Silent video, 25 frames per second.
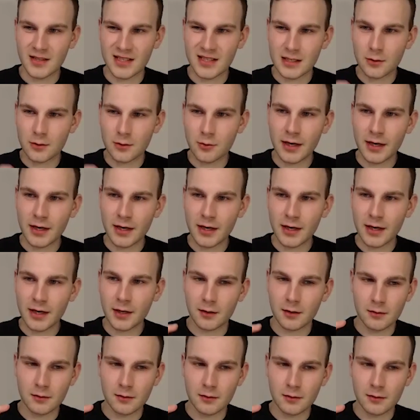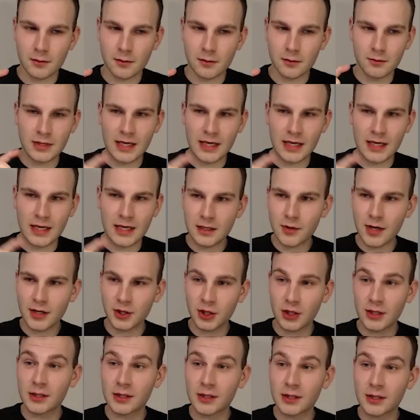this irregular data
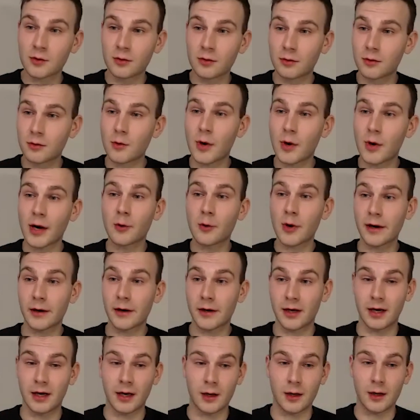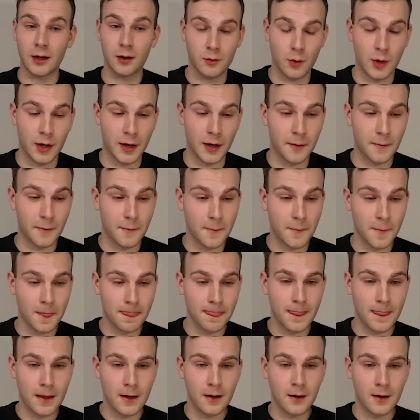structure into quite regular one.
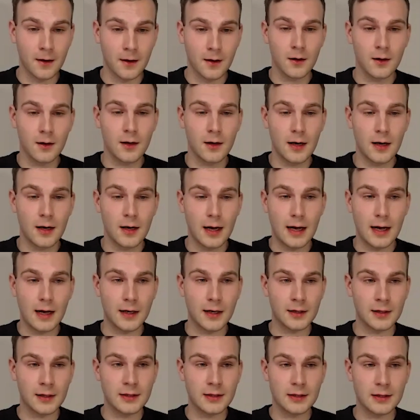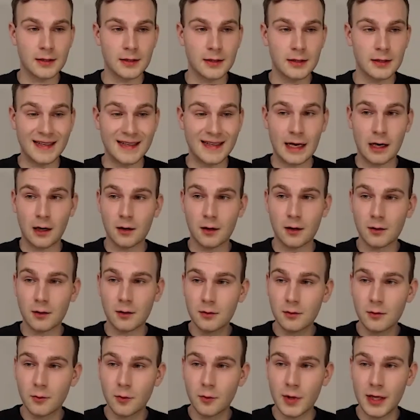And
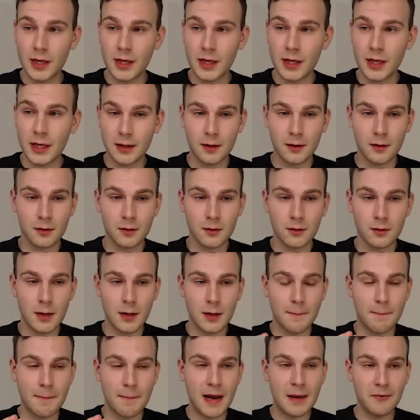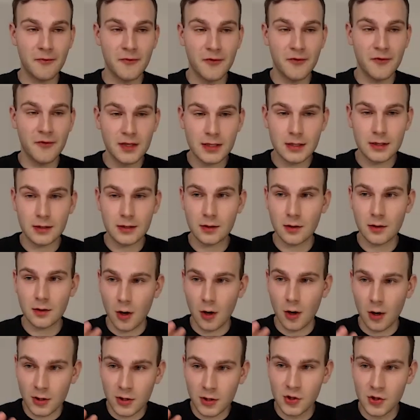now we map this
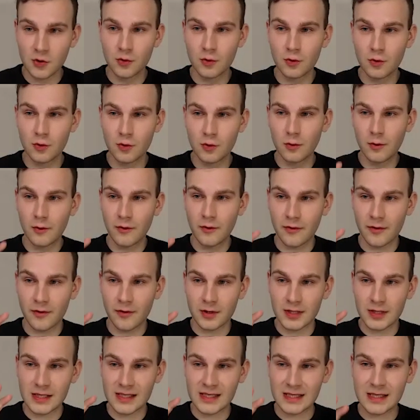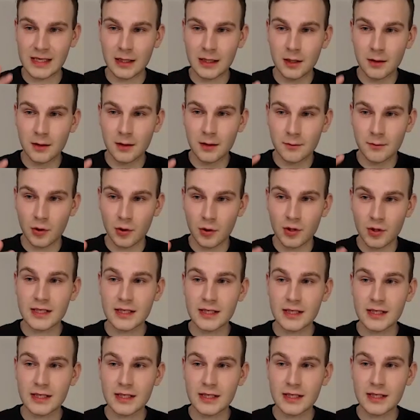onto the single
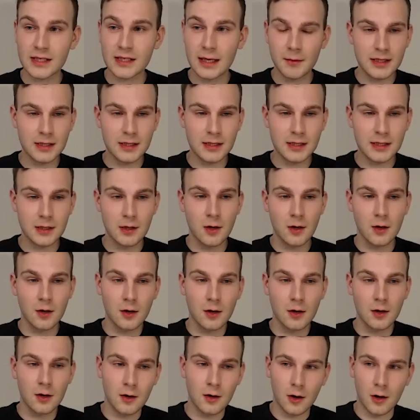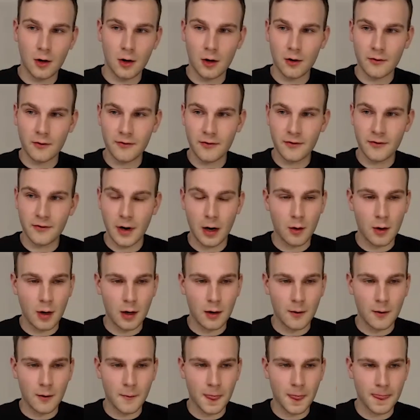processing elements of
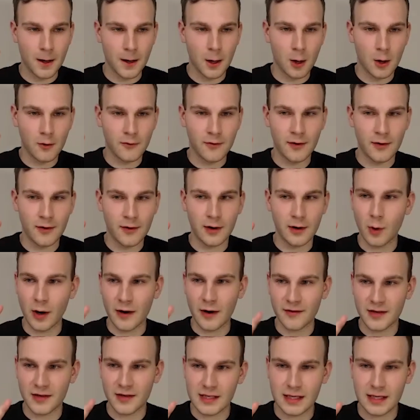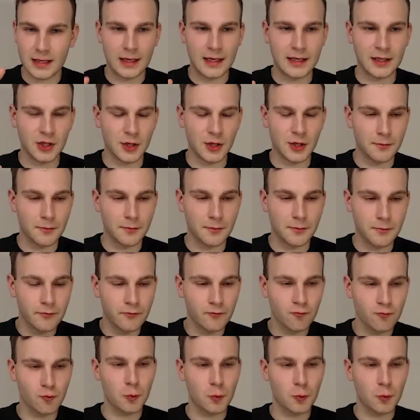our wafer scale engine.